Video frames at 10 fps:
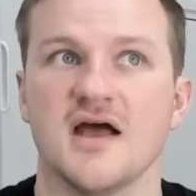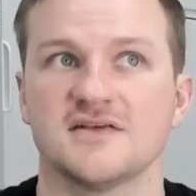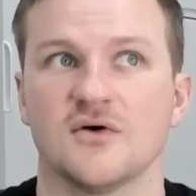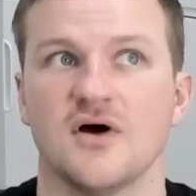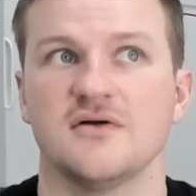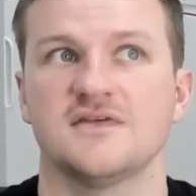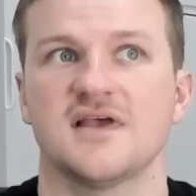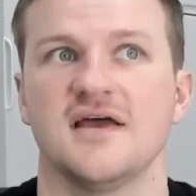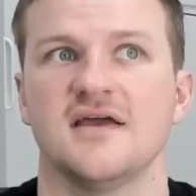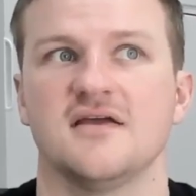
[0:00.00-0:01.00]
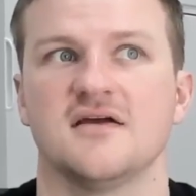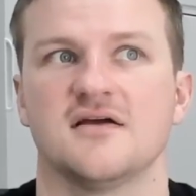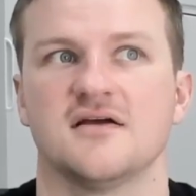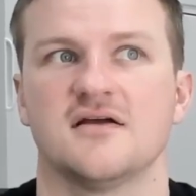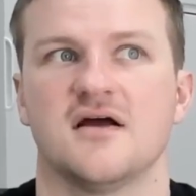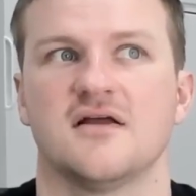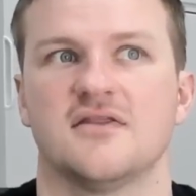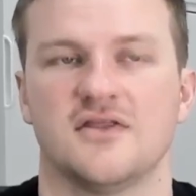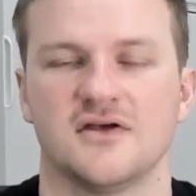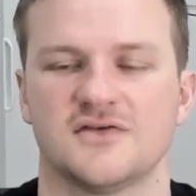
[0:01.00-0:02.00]
so I would say
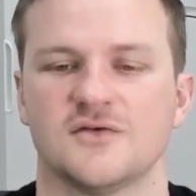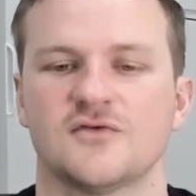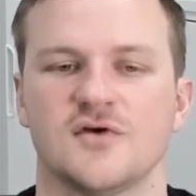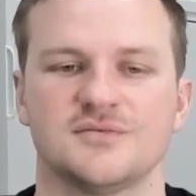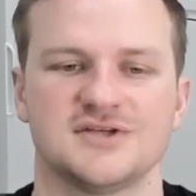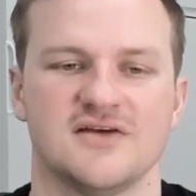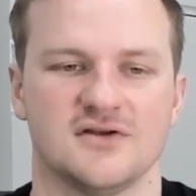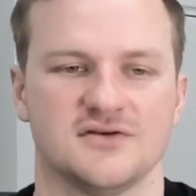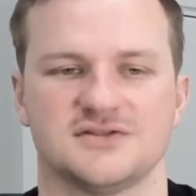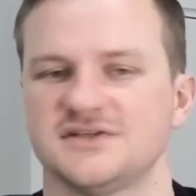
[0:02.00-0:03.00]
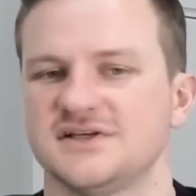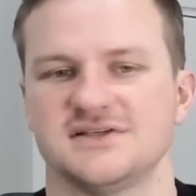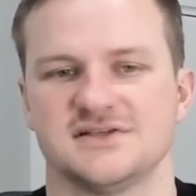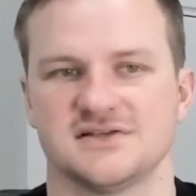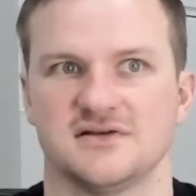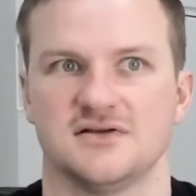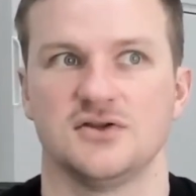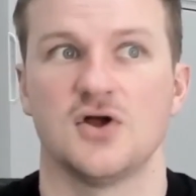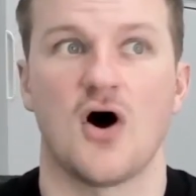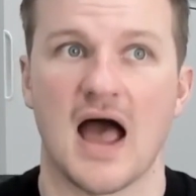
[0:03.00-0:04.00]
the subscription evolution is
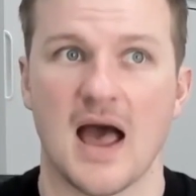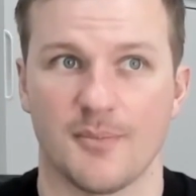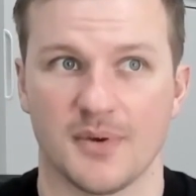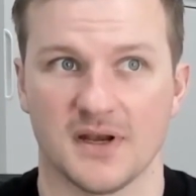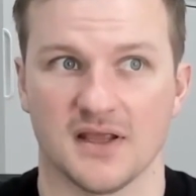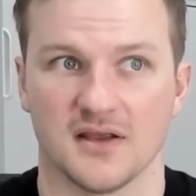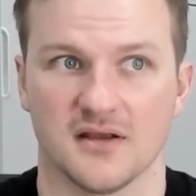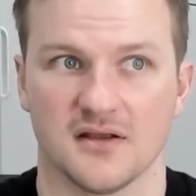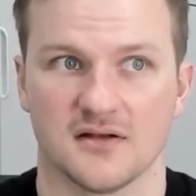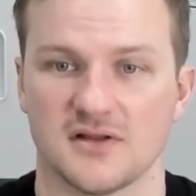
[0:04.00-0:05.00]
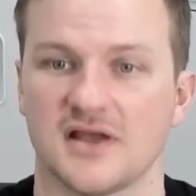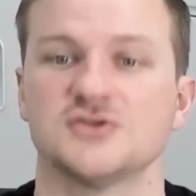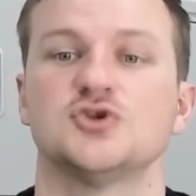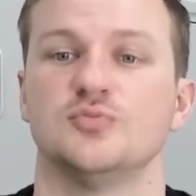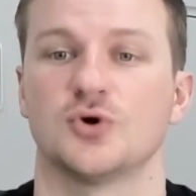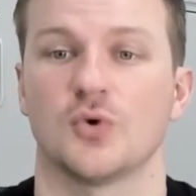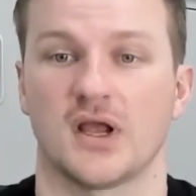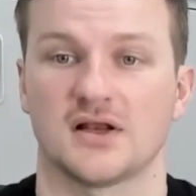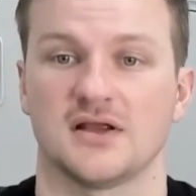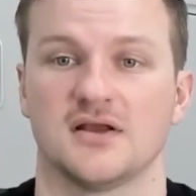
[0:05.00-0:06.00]
not happening like super
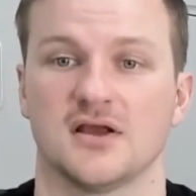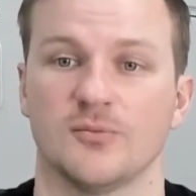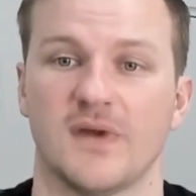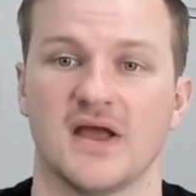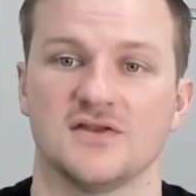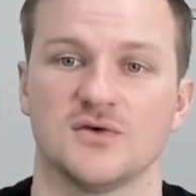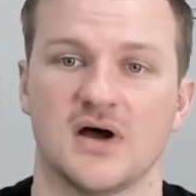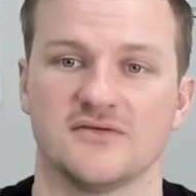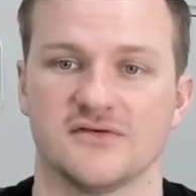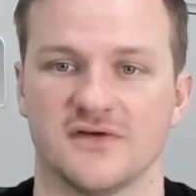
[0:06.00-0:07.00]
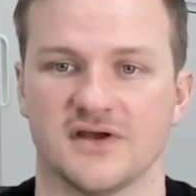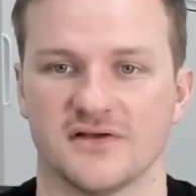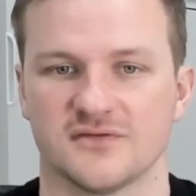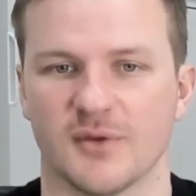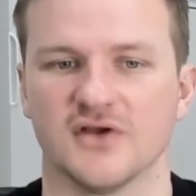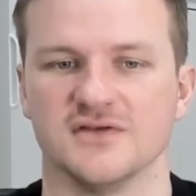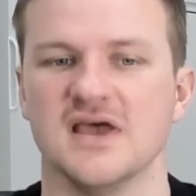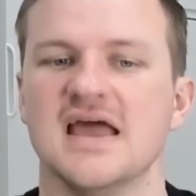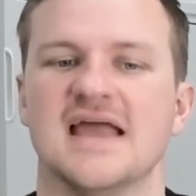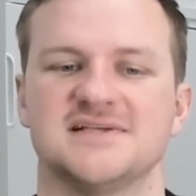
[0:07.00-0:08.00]
quickly compared to other things because
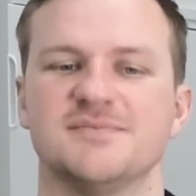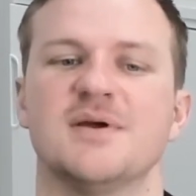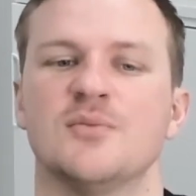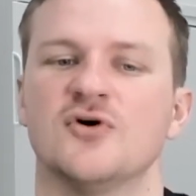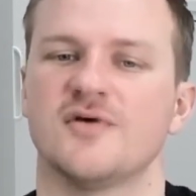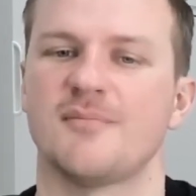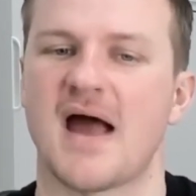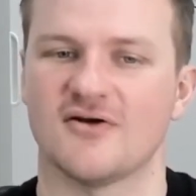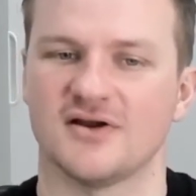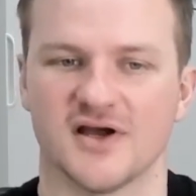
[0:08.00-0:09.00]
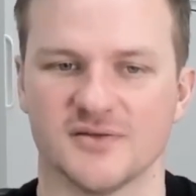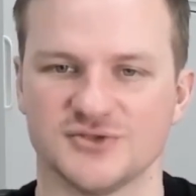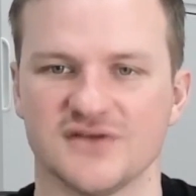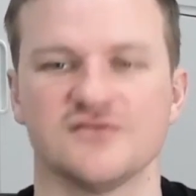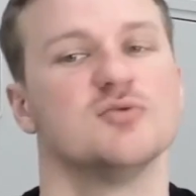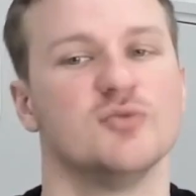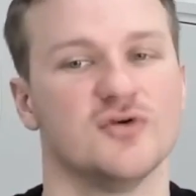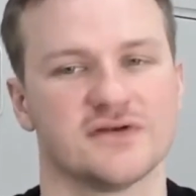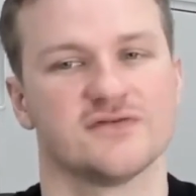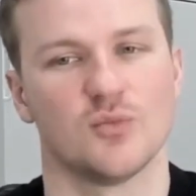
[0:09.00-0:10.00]
it's a bit more of a paradigm shift. You're
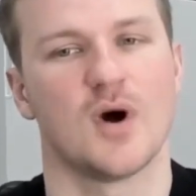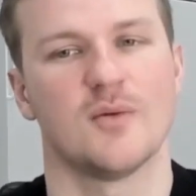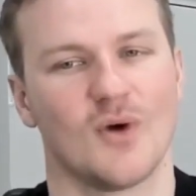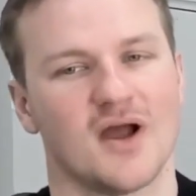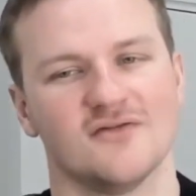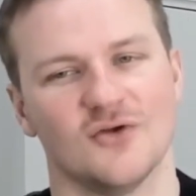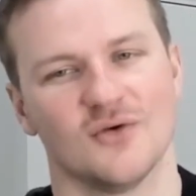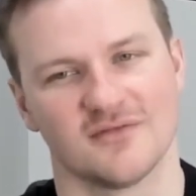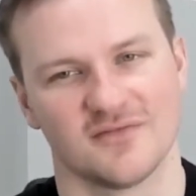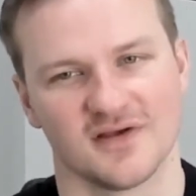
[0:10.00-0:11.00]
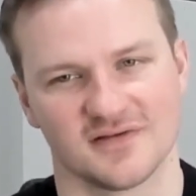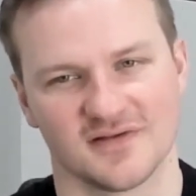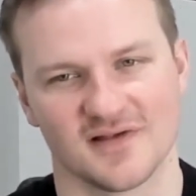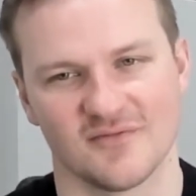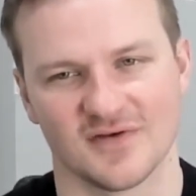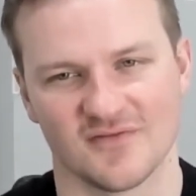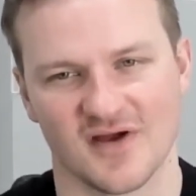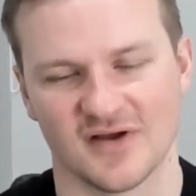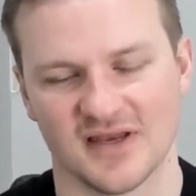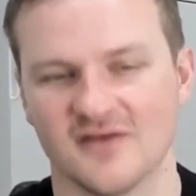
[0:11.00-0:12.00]
moving from one way of doing things to something
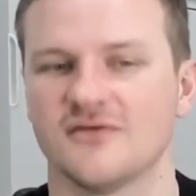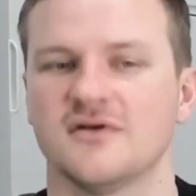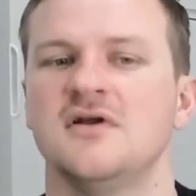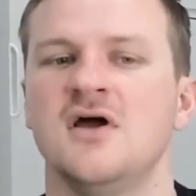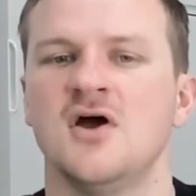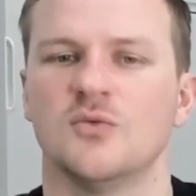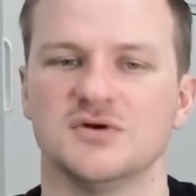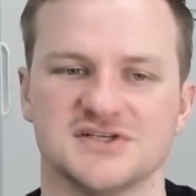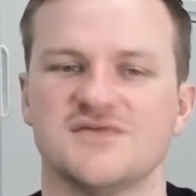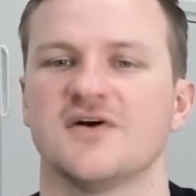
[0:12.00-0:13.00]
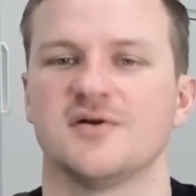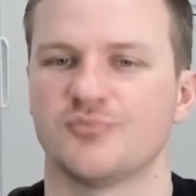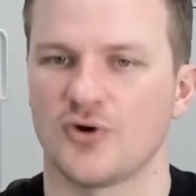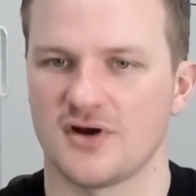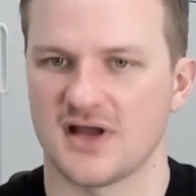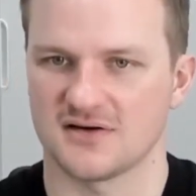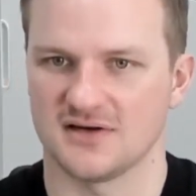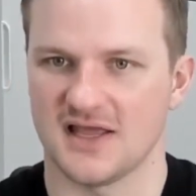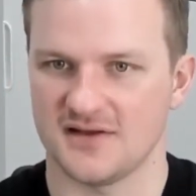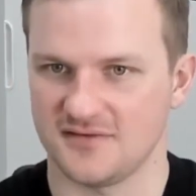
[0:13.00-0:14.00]
very different, which is very product
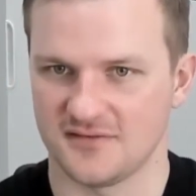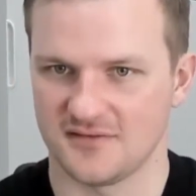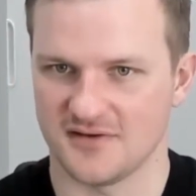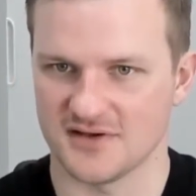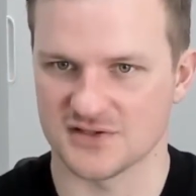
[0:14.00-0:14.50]
led as